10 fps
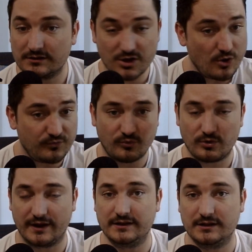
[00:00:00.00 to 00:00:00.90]
Go
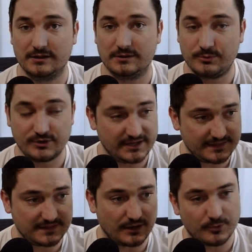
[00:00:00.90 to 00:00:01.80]
for it. Put it
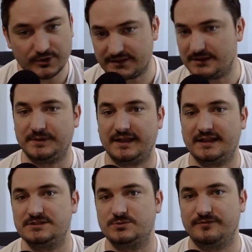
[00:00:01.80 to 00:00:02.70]
in there. Put in the
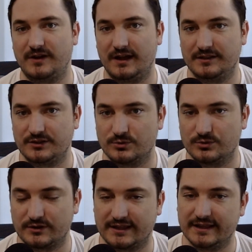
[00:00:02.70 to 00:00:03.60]
Plan Swift file that you're
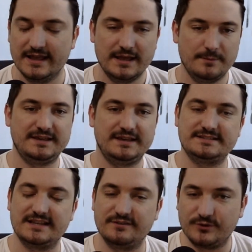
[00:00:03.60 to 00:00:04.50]
looking.
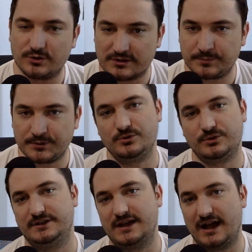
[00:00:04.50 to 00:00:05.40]
Because if your
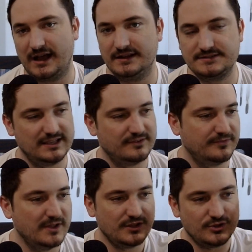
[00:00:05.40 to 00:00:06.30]
computer dies, if
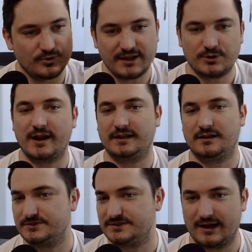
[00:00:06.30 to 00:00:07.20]
your internet
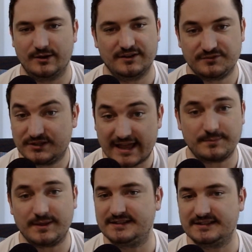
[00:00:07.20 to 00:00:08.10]
goes out, if you can't
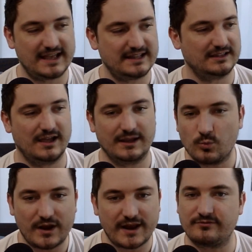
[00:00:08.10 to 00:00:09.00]
make the deadline,
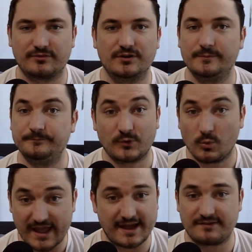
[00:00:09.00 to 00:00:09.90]
whatever,
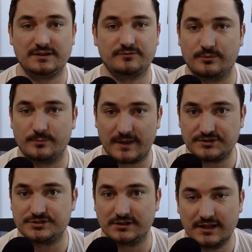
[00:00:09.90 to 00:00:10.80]
we have the
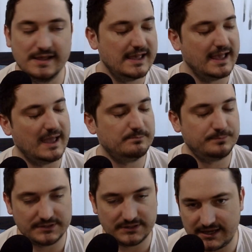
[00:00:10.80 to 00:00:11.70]
information. And
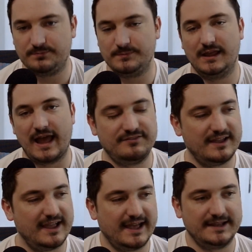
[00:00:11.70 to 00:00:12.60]
believe me,
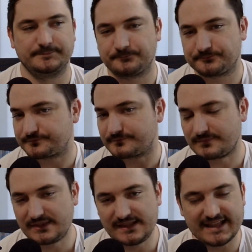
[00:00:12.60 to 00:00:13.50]
had
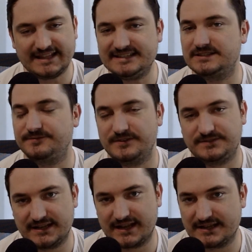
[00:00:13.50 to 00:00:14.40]
at least
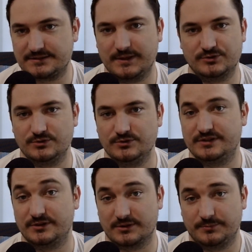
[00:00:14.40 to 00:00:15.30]
15 estimators lose
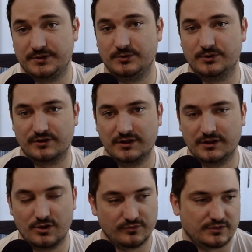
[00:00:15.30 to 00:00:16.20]
their computer
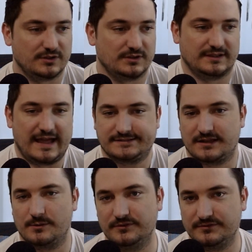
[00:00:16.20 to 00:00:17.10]
over the last
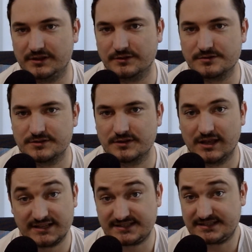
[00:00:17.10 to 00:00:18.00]
couple of years.
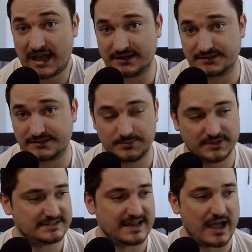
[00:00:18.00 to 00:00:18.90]
It sucks
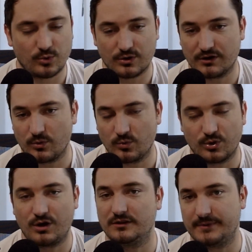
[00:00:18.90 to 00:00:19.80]
because now we're
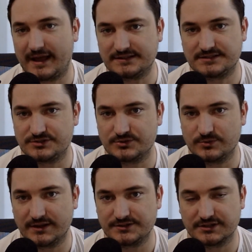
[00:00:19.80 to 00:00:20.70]
all in a bad
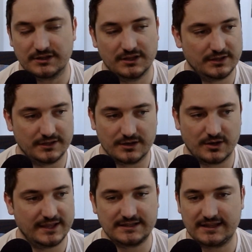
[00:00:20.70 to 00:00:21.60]
situation.
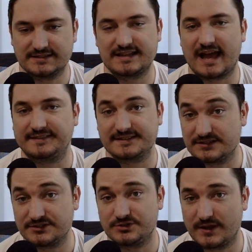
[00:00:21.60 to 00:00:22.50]
It's not the
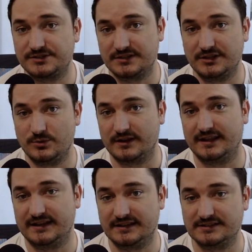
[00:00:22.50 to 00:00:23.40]
situation that you want
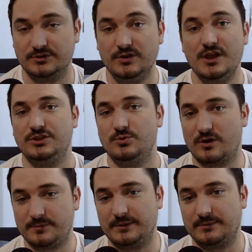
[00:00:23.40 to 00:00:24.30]
to get into. You
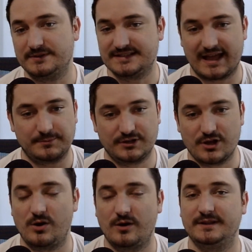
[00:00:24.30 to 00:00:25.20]
want to be able to say, I'm going
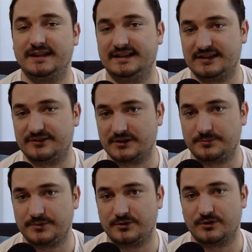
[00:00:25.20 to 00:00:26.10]
to get a different
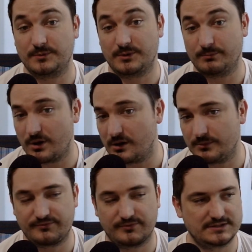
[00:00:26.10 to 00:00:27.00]
computer, I'm going to borrow
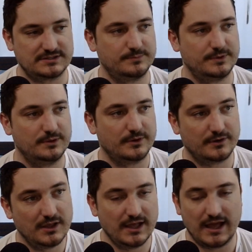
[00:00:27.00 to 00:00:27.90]
my friend's computer,
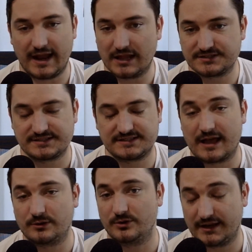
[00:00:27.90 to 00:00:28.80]
and I'll just
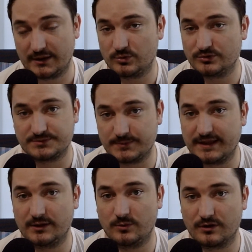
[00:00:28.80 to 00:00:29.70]
download it, and we'll just
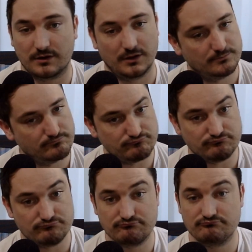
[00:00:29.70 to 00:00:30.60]
make it work.
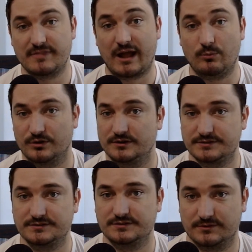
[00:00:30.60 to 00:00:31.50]
That
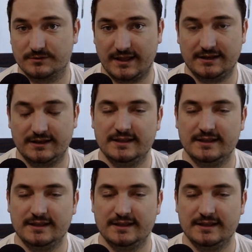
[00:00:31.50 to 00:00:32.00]
works, right?